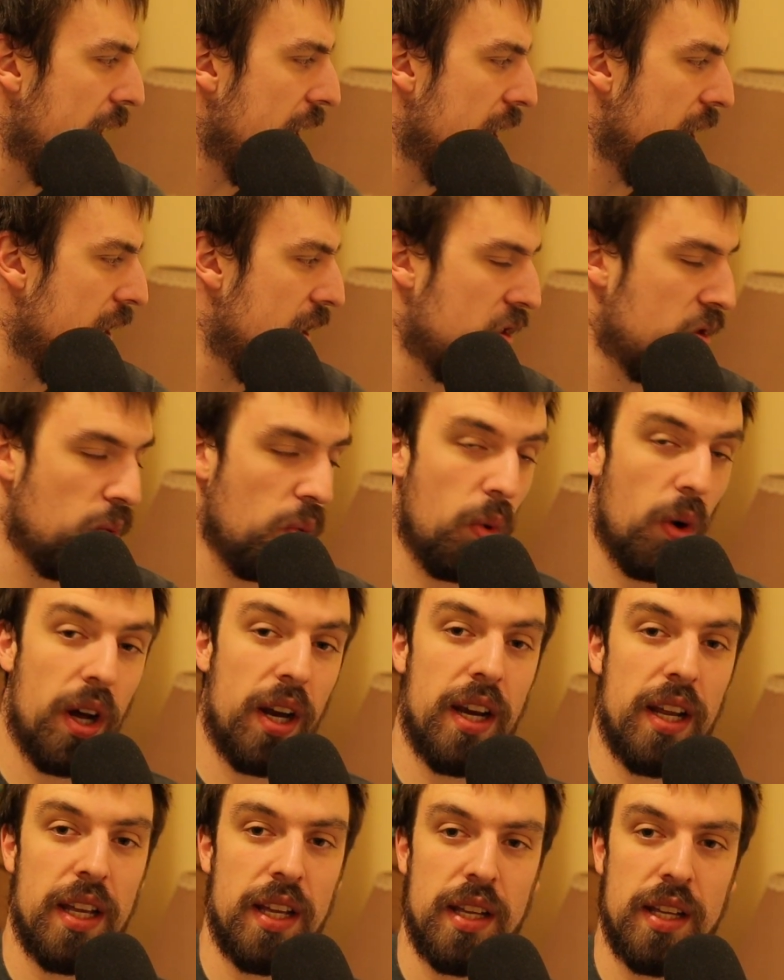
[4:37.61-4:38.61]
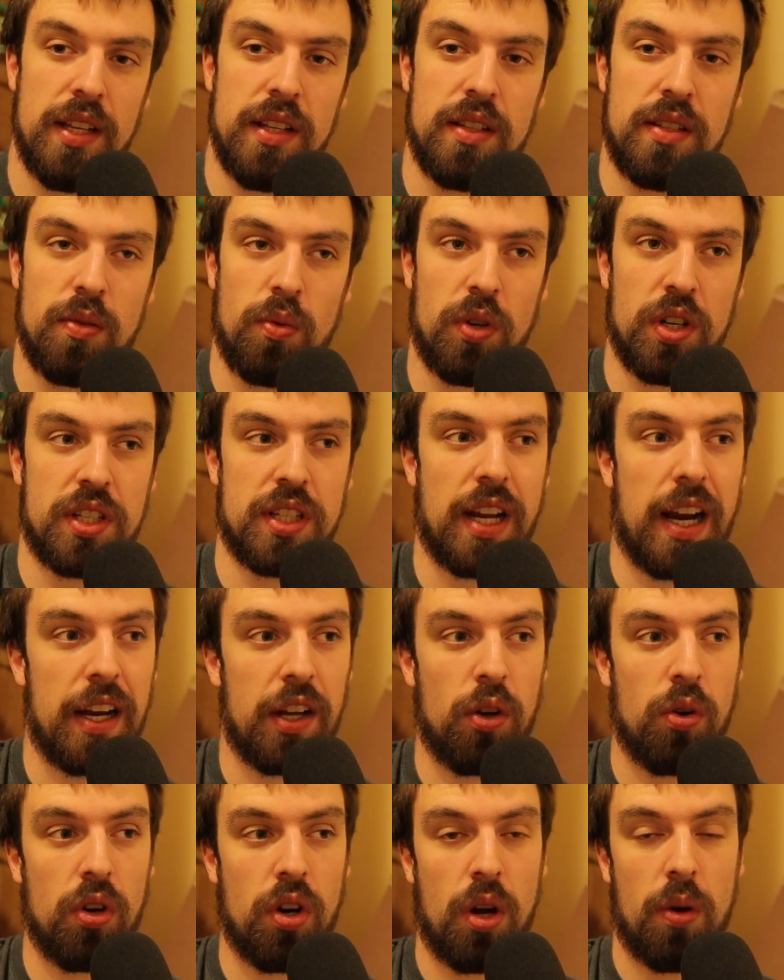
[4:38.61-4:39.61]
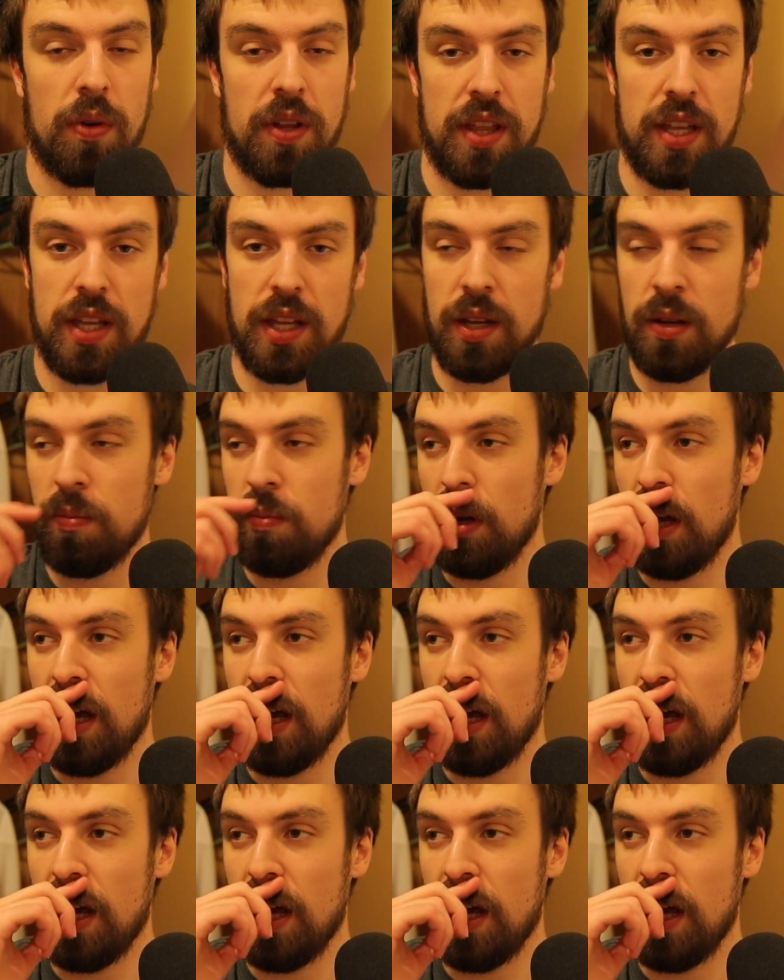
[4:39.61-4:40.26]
is what's kind of going on with him